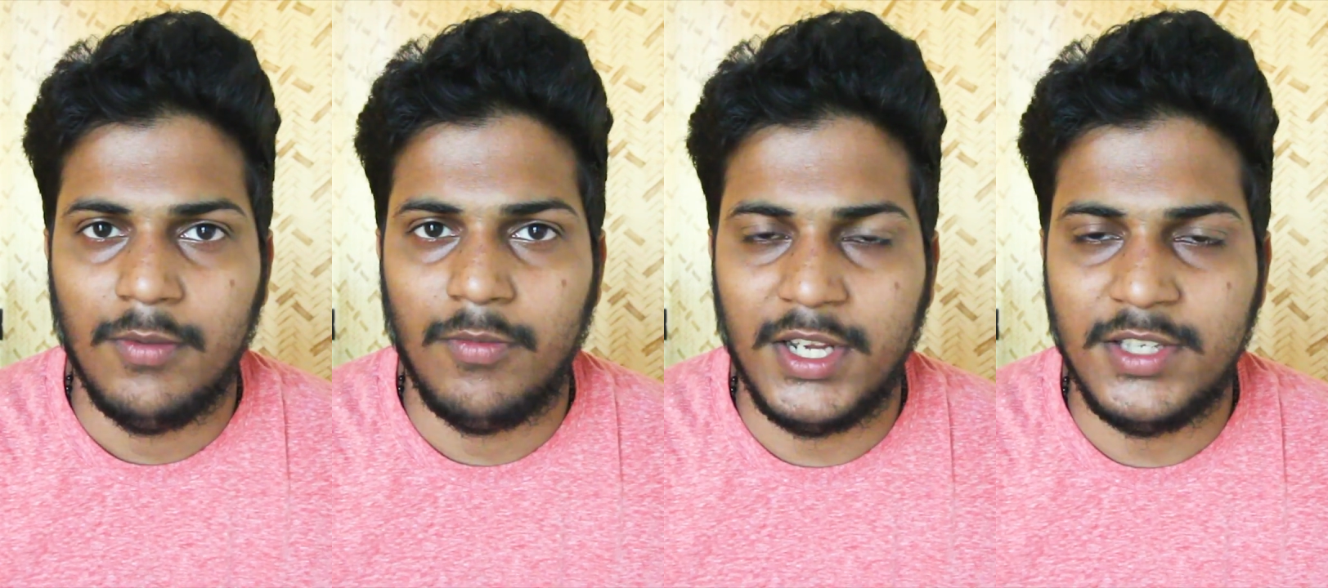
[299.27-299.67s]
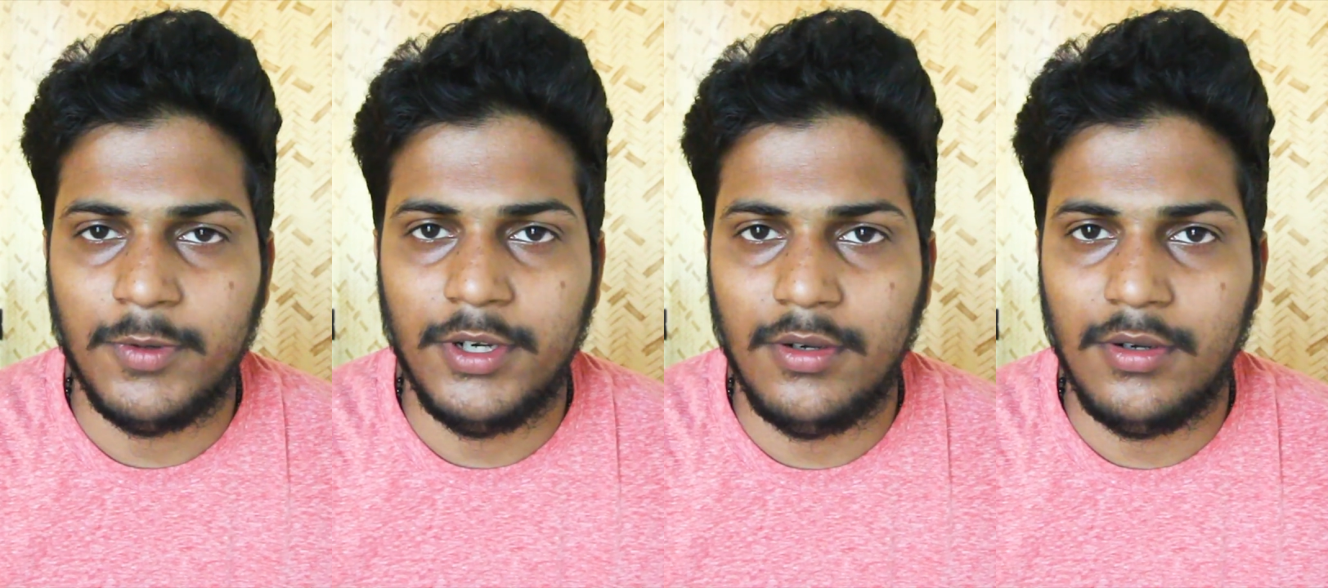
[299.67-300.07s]
price
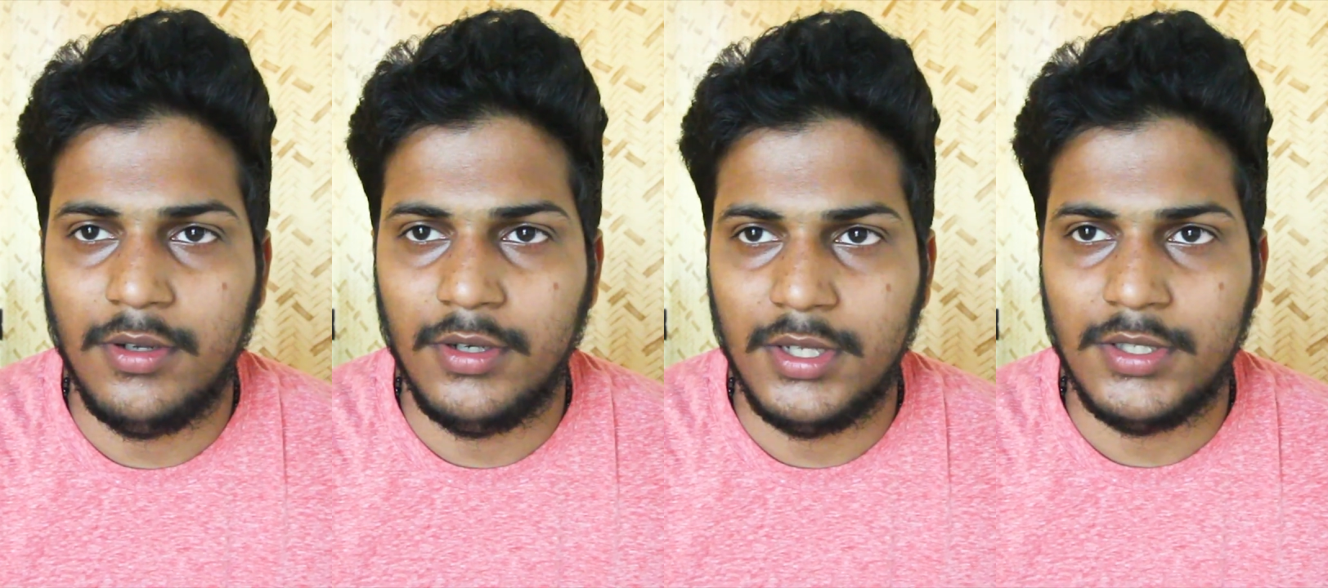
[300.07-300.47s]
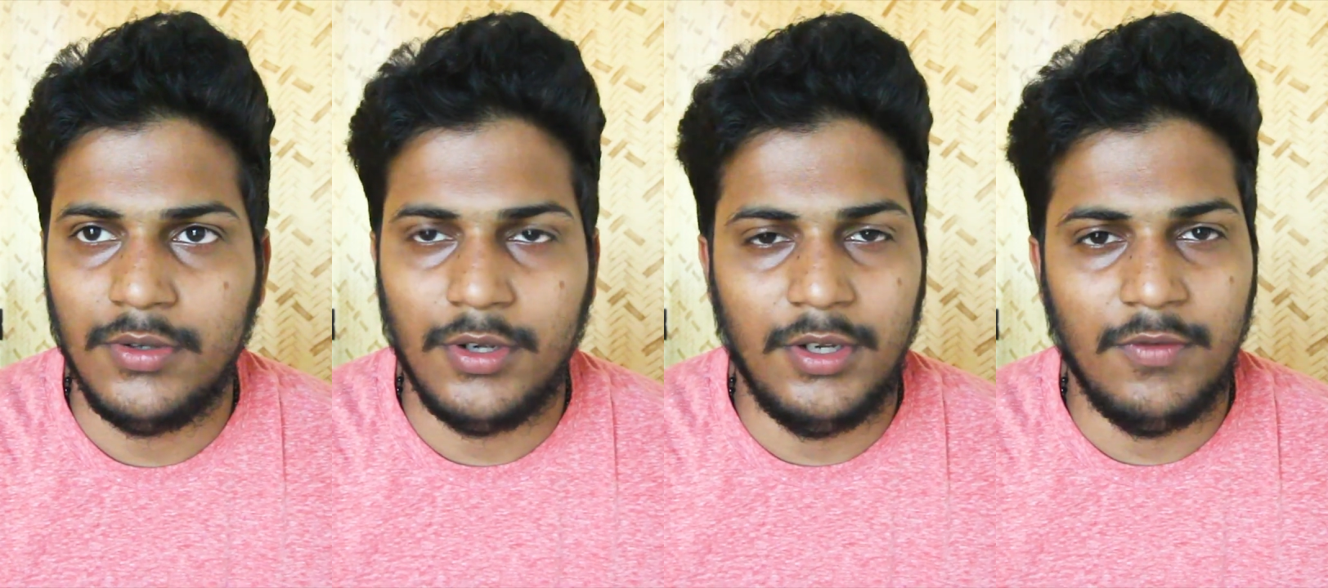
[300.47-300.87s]
point in case
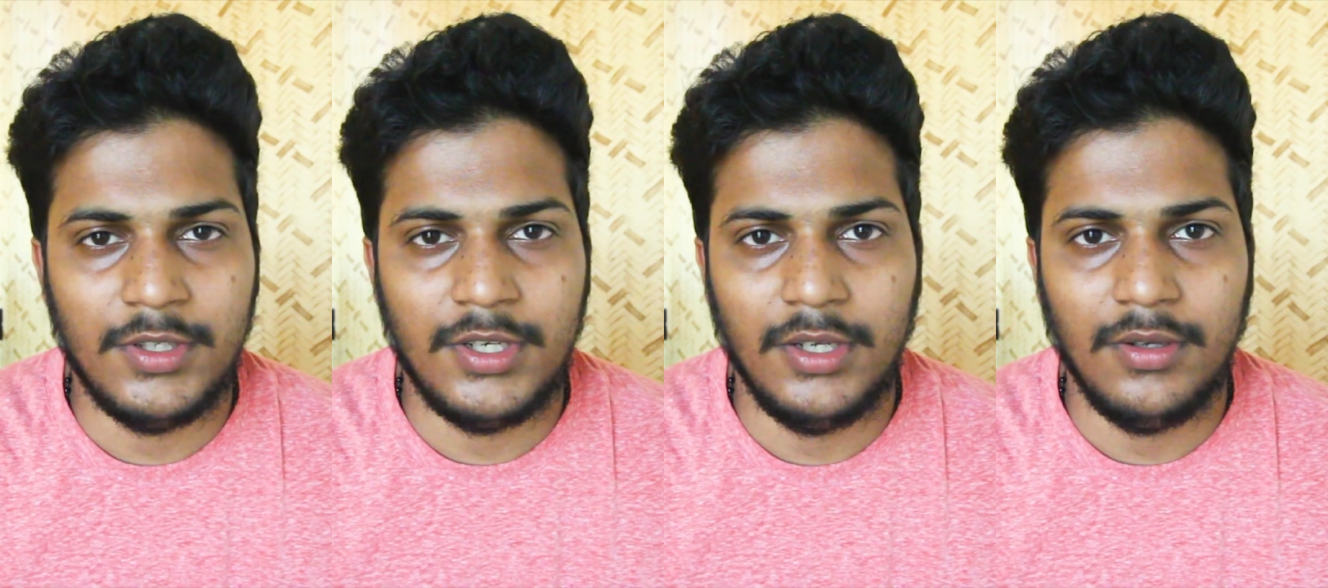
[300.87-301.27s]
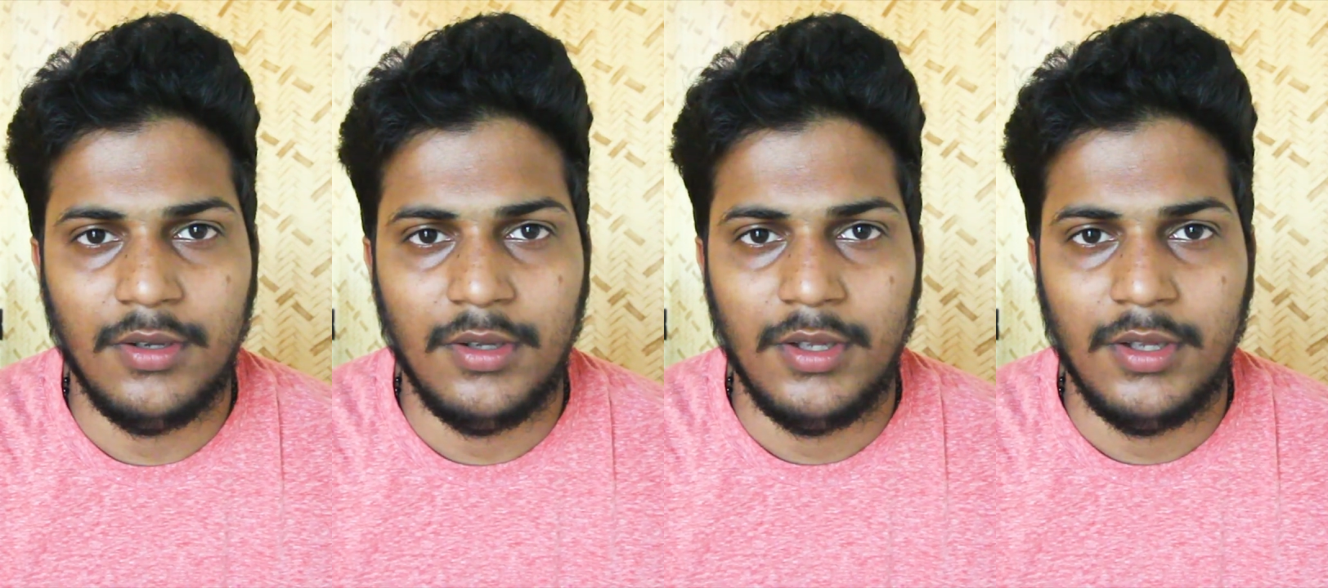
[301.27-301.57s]
you are investing